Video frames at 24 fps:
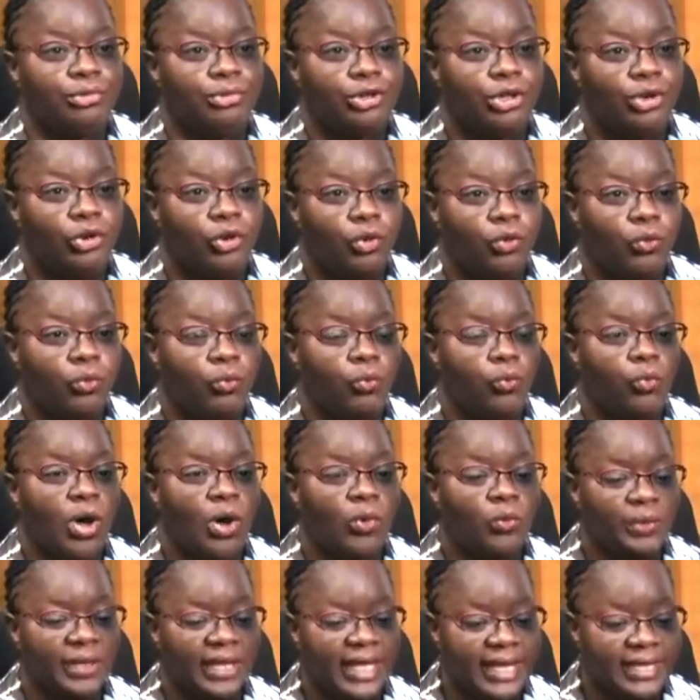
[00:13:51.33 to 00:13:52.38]
you know,
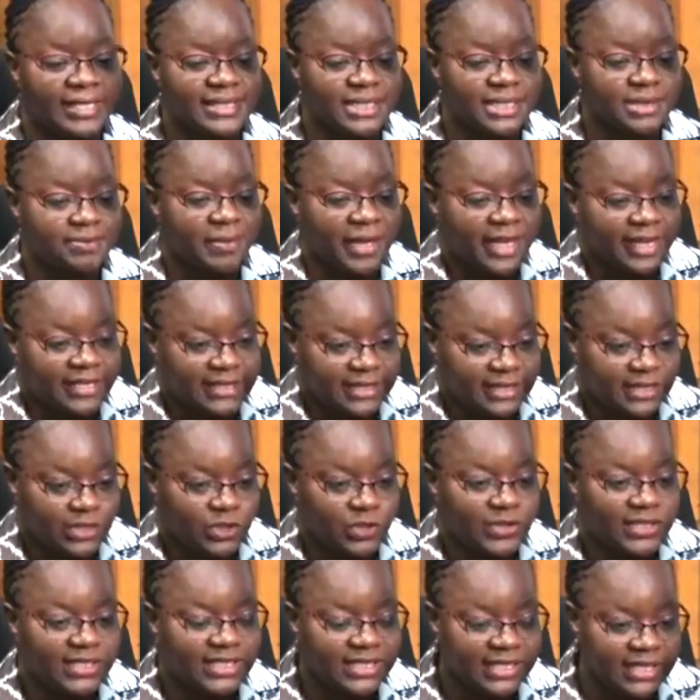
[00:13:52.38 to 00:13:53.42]
what we
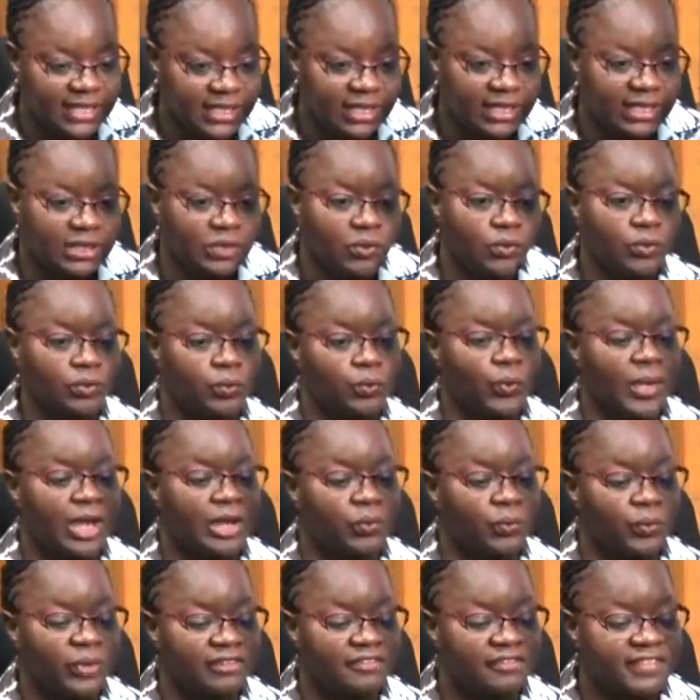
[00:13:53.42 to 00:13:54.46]
expect to see
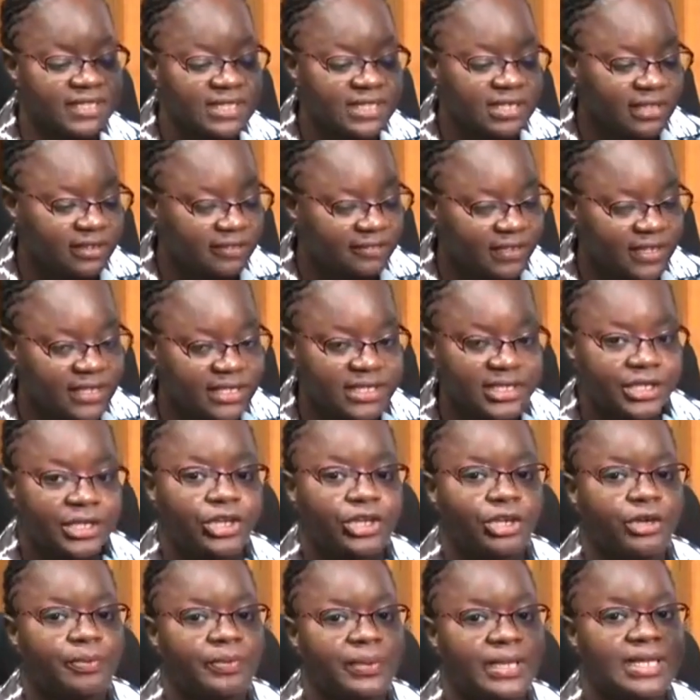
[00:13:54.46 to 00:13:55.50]
when we visit the foster
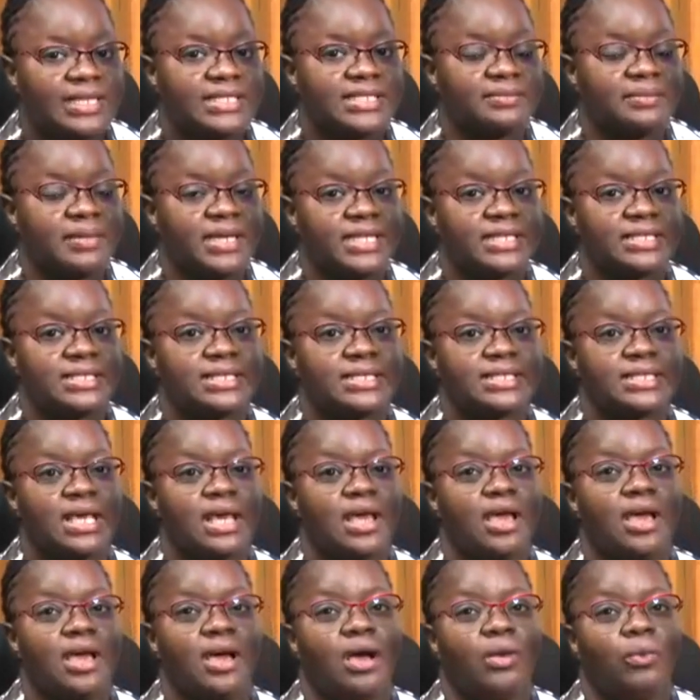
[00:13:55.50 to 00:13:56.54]
care placements.
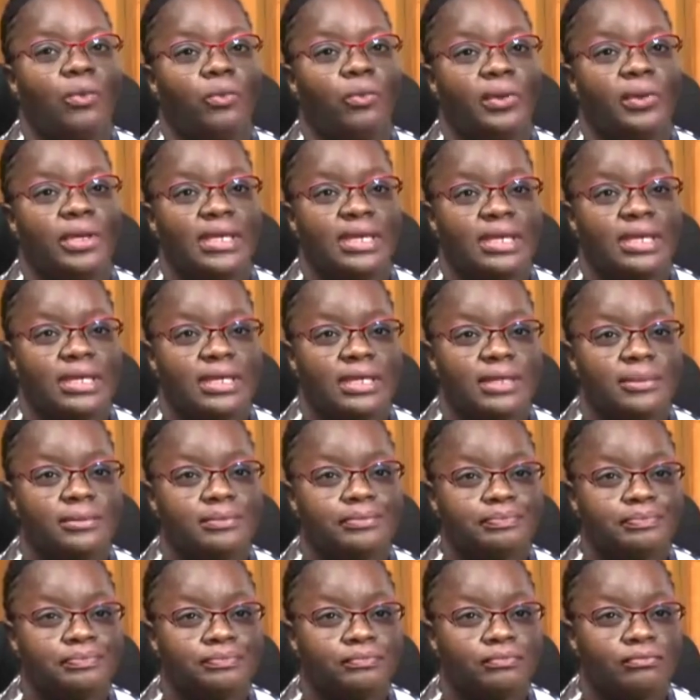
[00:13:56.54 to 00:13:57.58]

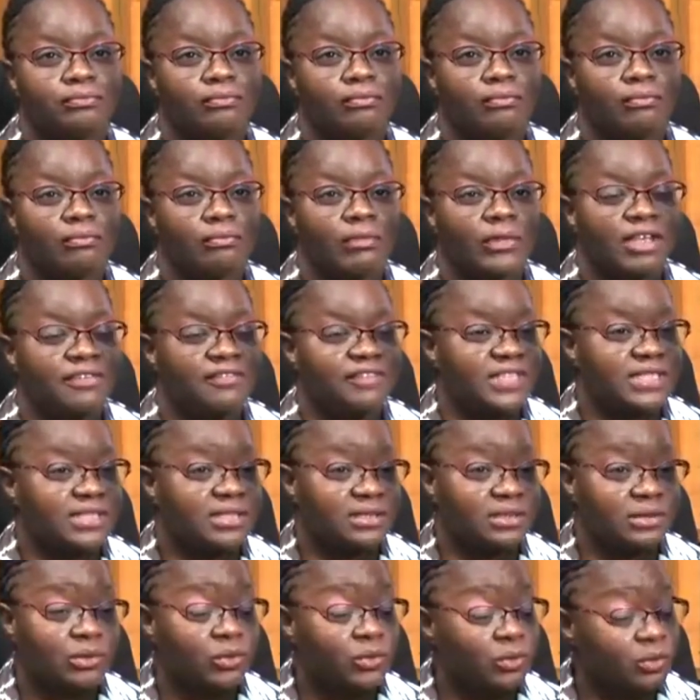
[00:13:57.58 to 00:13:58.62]
We
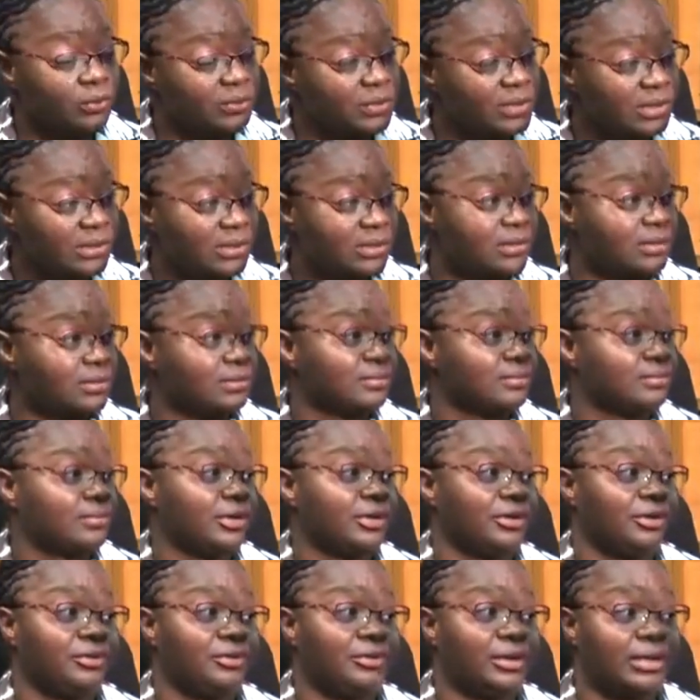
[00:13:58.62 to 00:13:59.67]
visit the homes
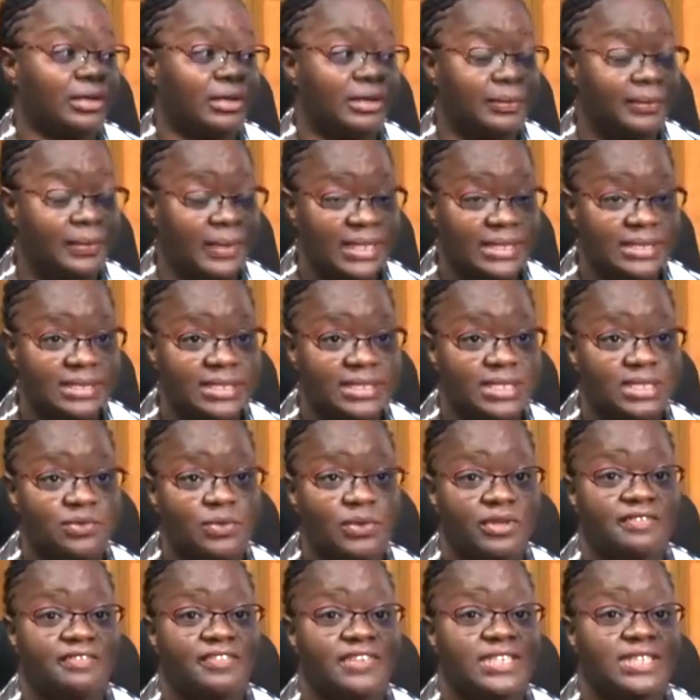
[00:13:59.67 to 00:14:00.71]
on a regular basis.
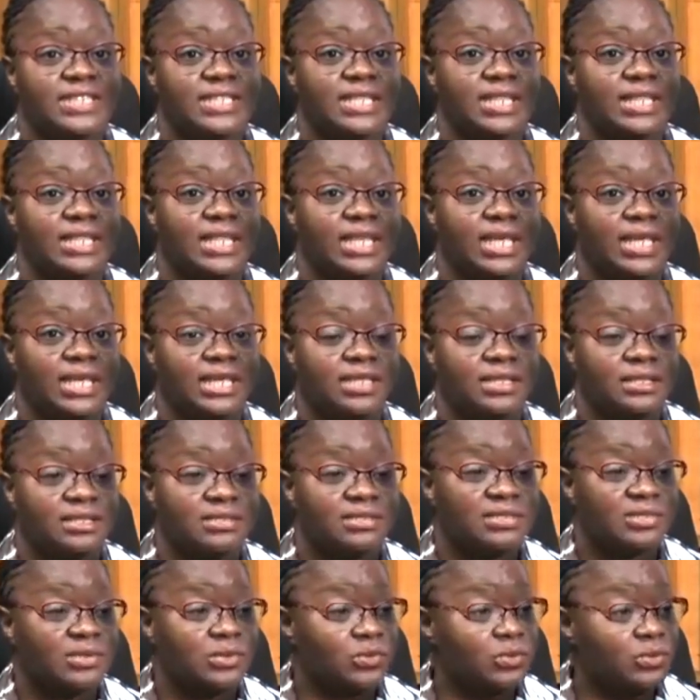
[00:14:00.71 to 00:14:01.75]
We visit the
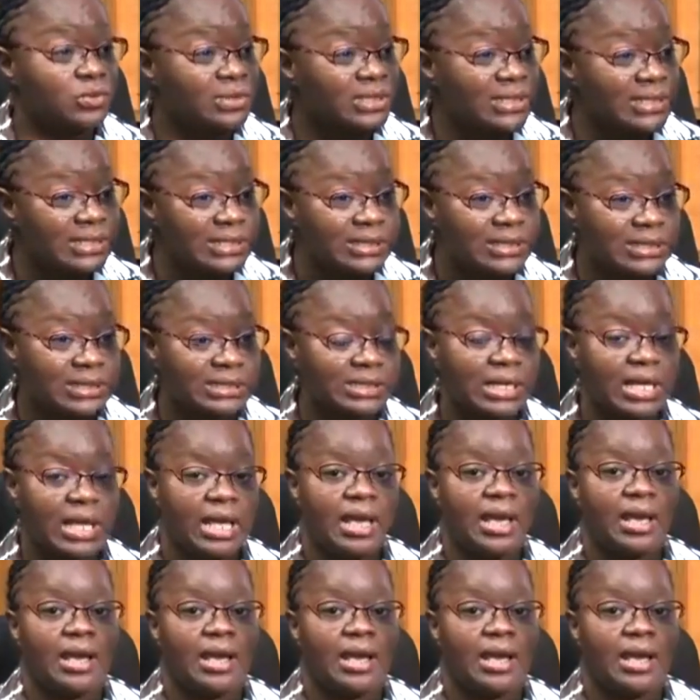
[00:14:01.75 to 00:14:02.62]
schools.